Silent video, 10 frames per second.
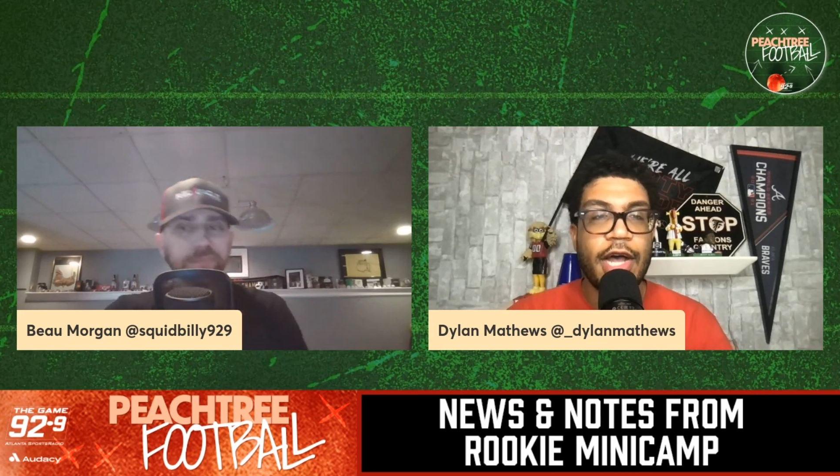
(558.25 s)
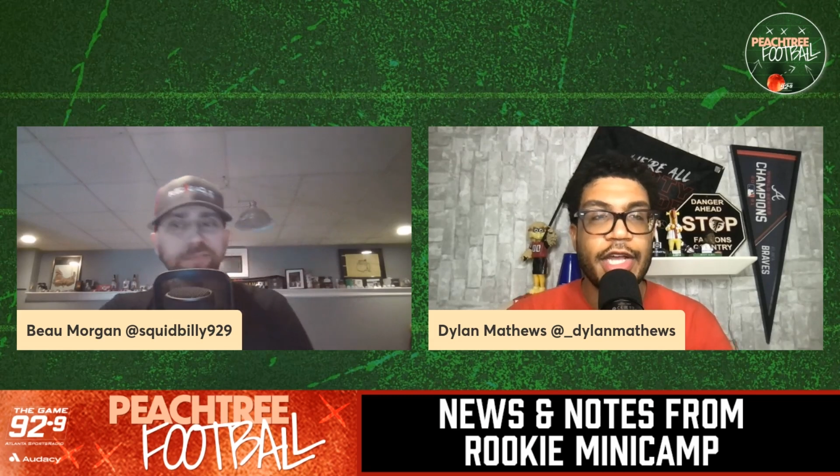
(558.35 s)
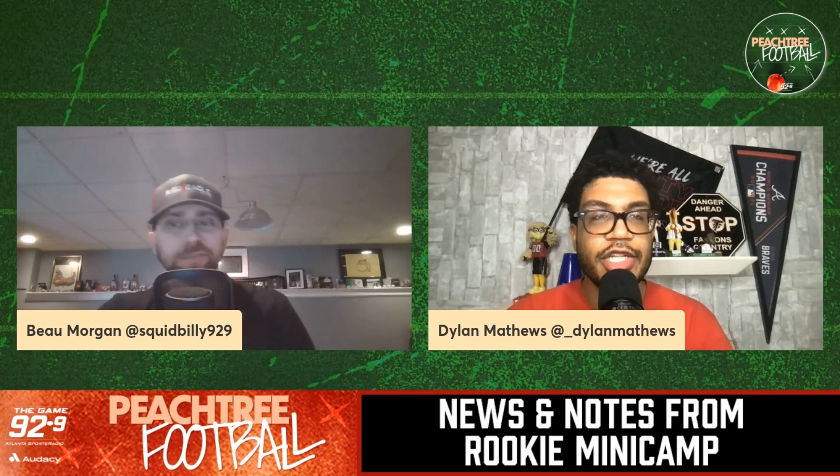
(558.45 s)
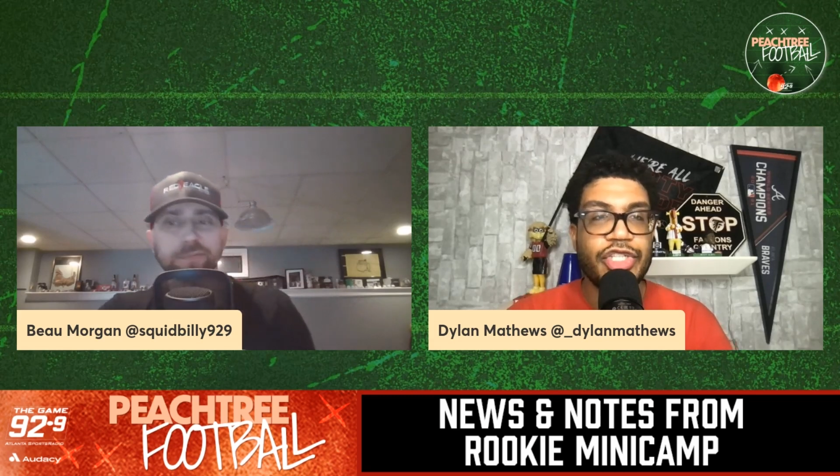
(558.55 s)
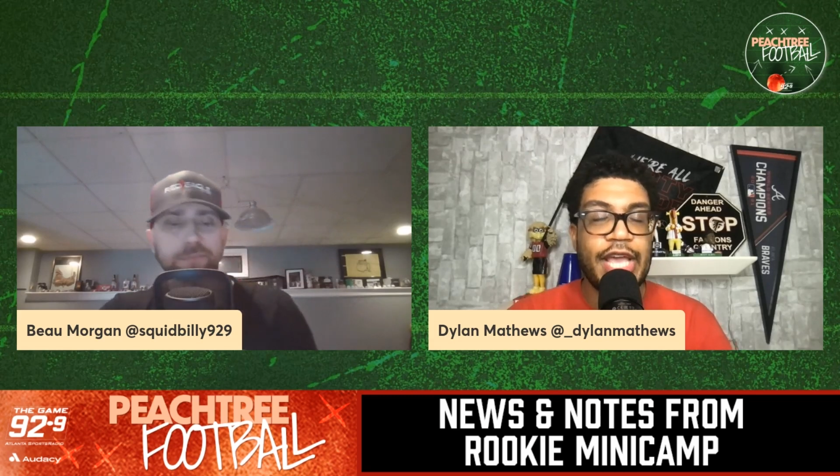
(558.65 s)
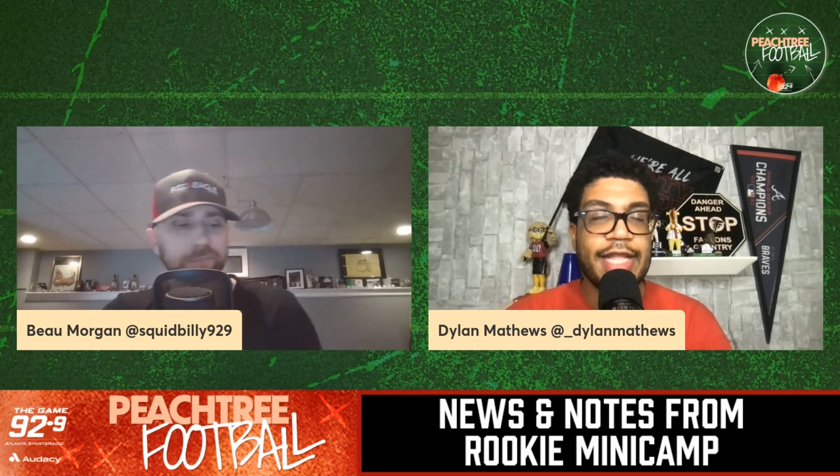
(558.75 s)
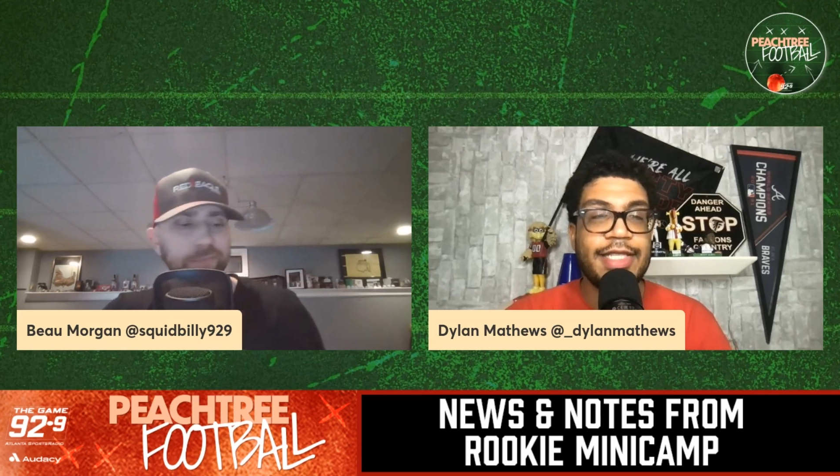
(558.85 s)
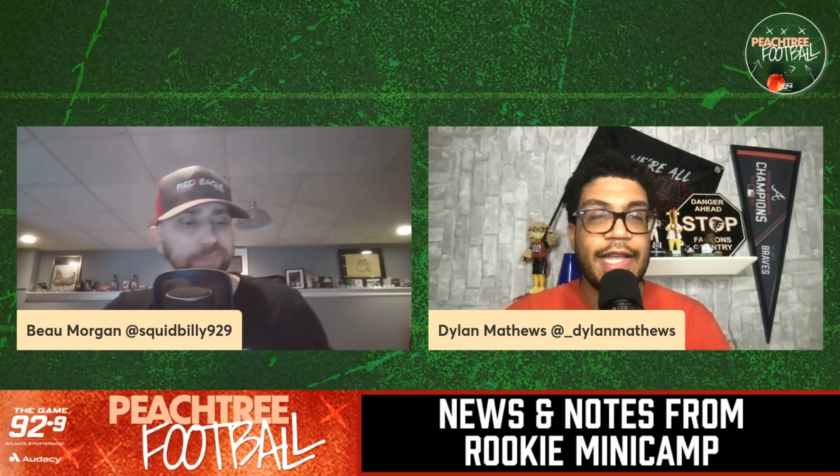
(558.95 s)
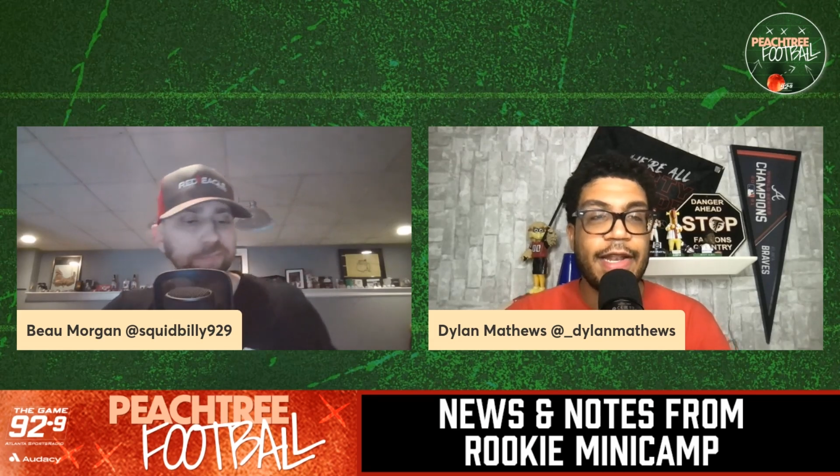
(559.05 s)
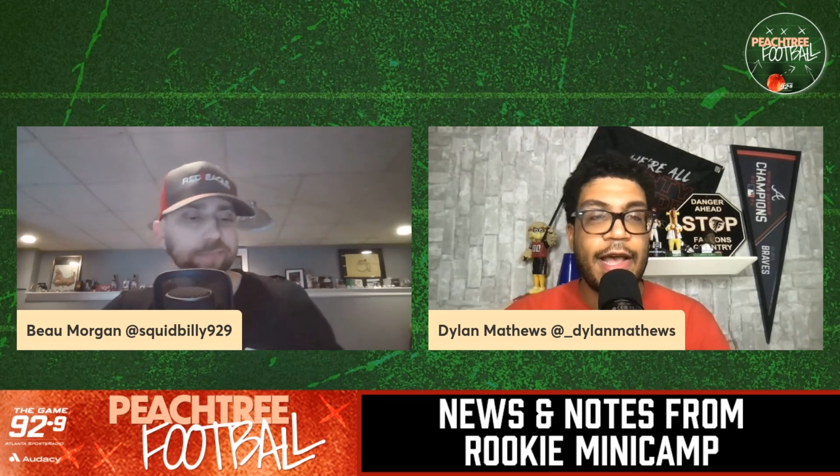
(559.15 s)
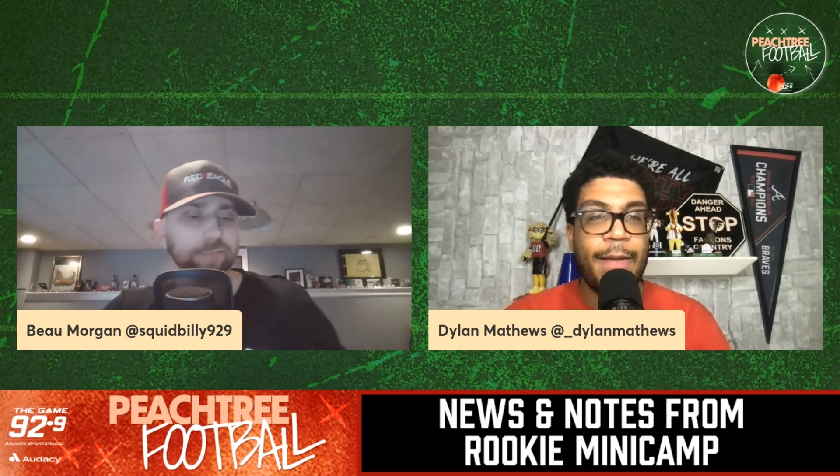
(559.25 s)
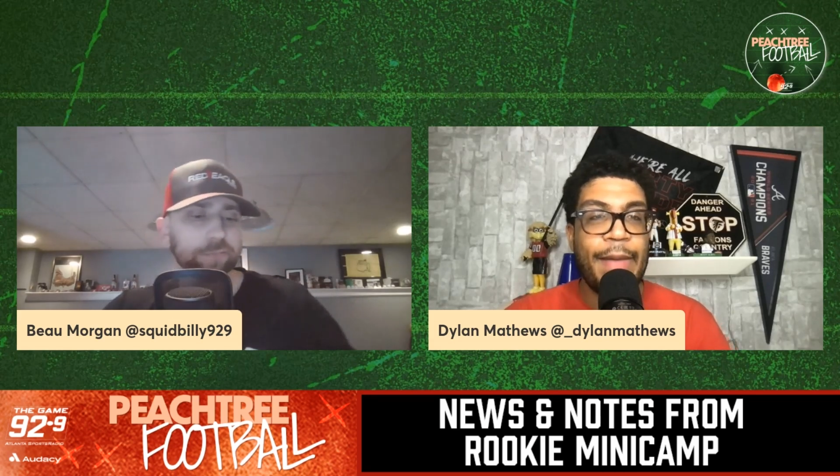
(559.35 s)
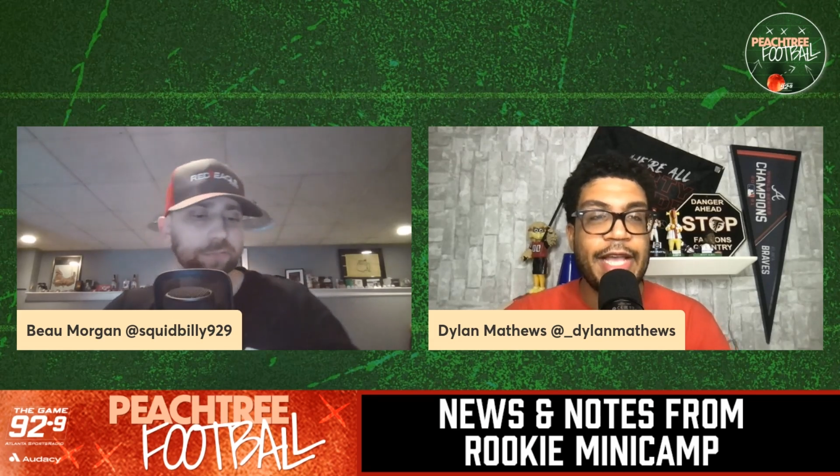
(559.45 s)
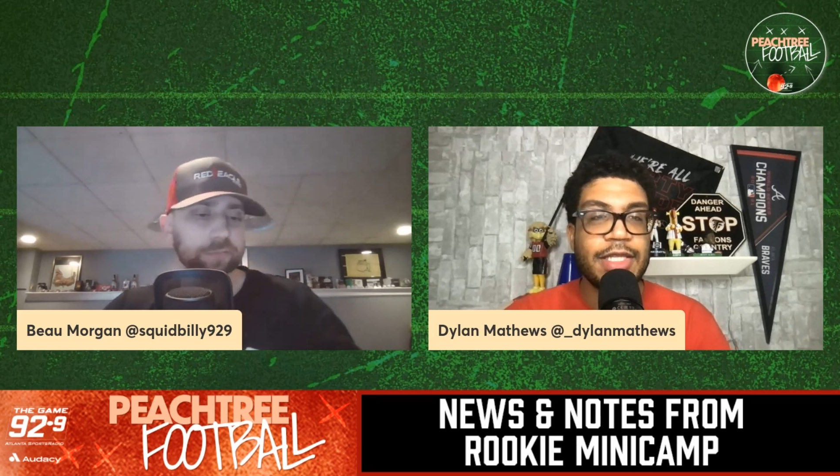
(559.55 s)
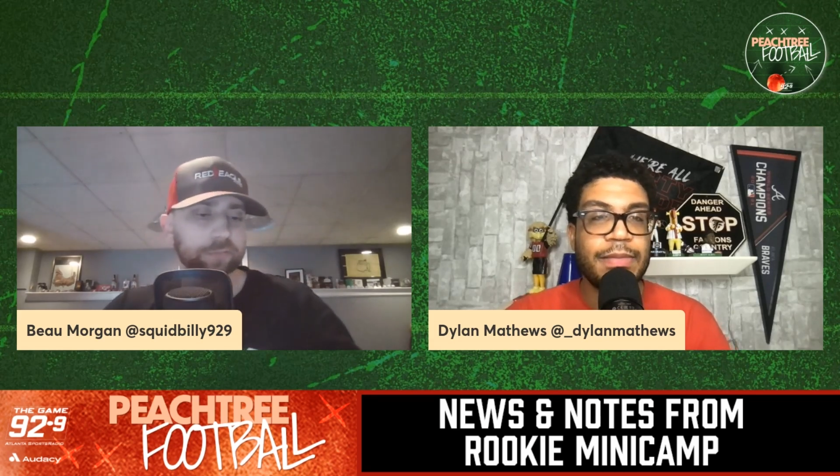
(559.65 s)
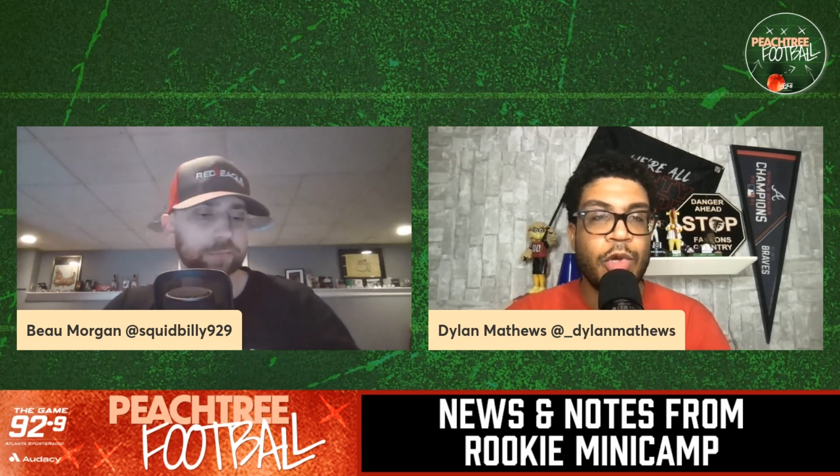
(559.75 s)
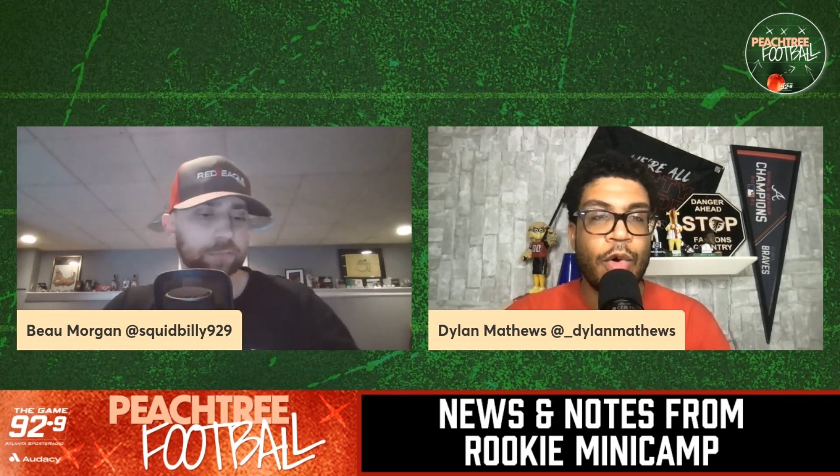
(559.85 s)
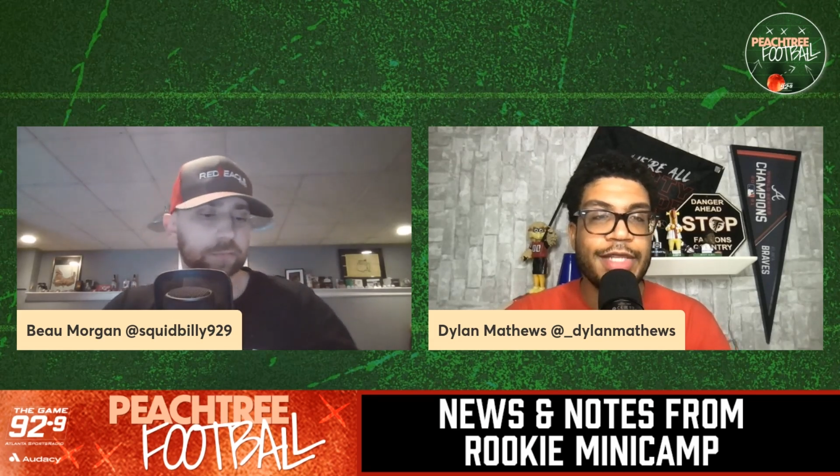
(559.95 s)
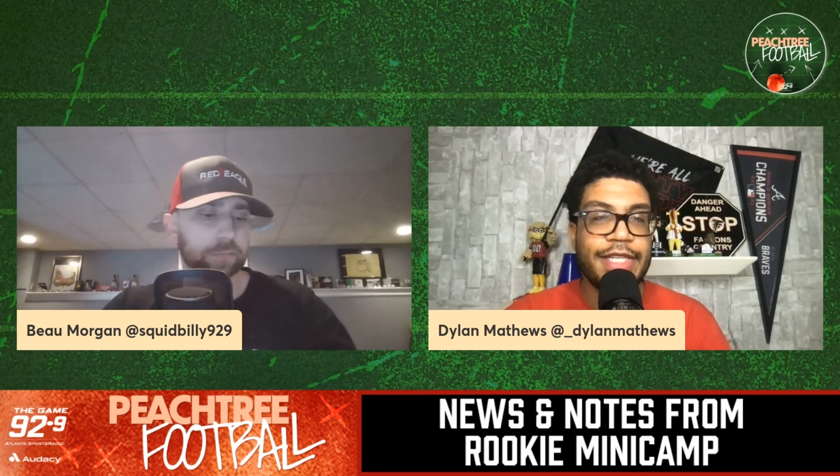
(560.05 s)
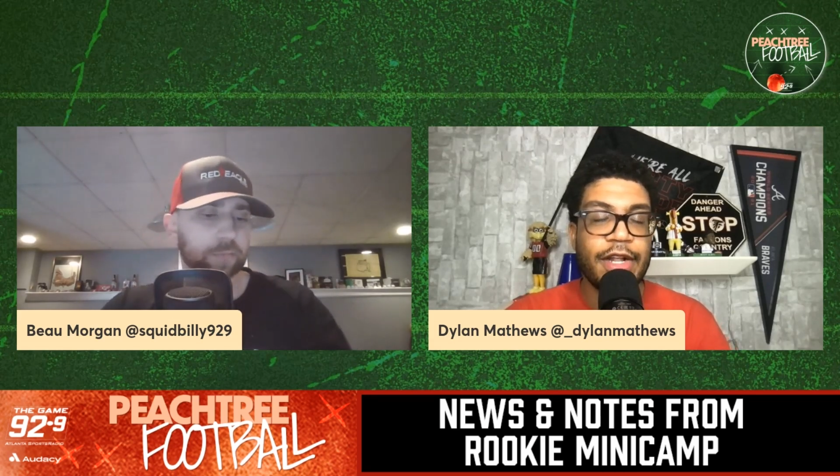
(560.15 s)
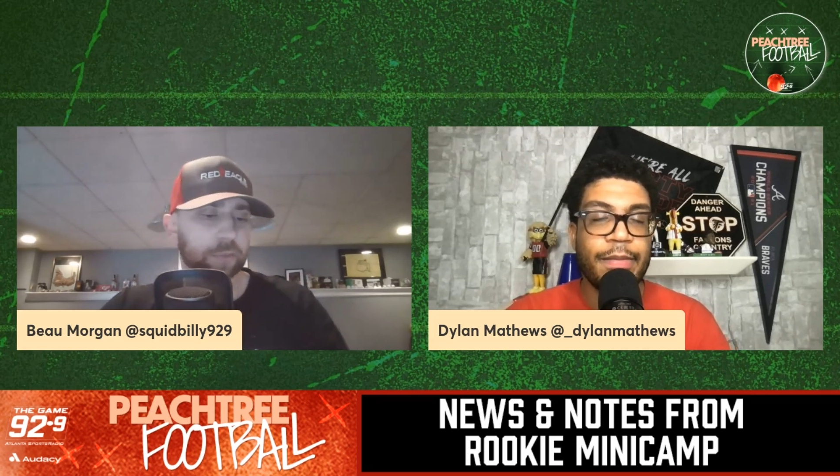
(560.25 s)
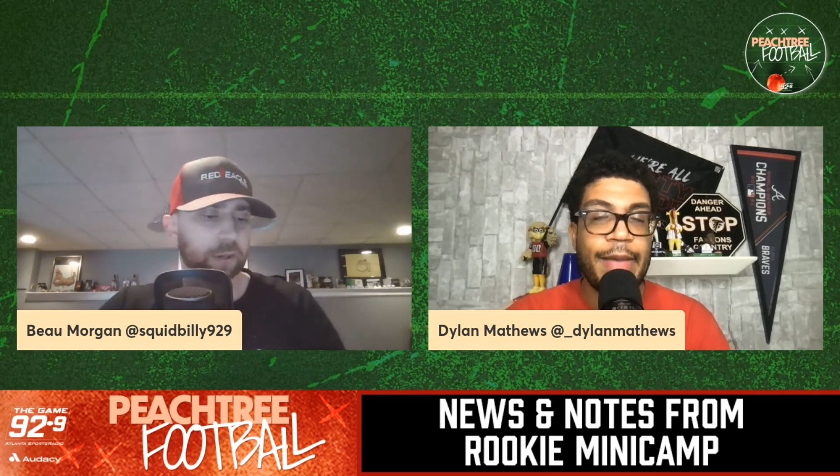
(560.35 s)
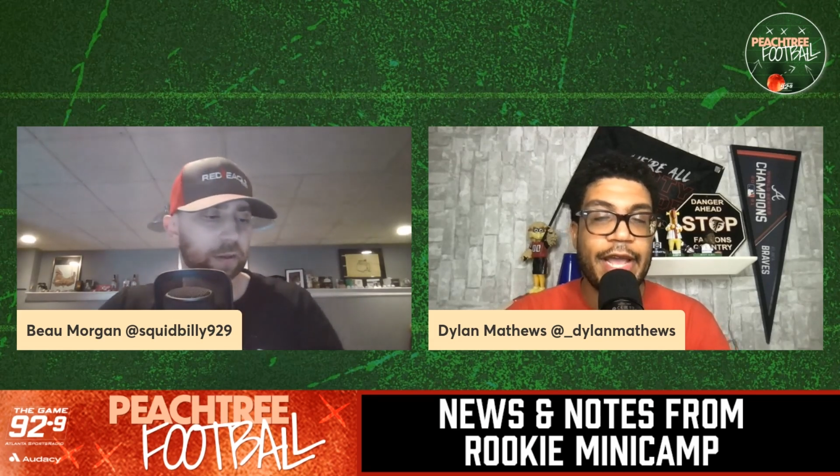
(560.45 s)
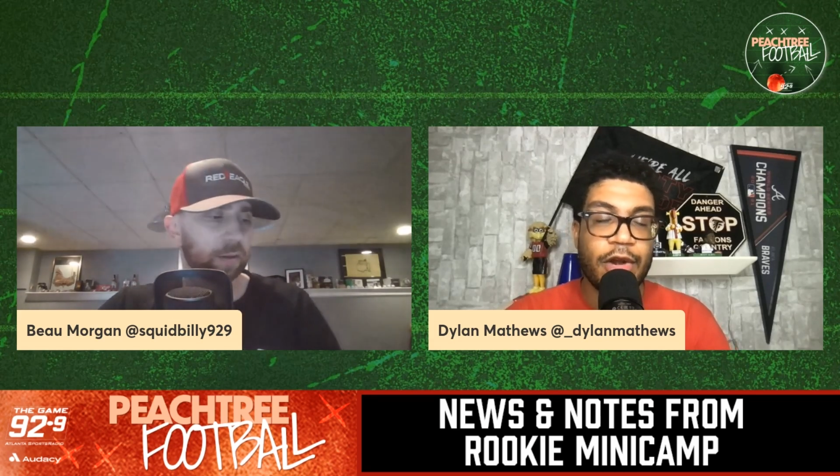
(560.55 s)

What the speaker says: good chance at making some noise here and making a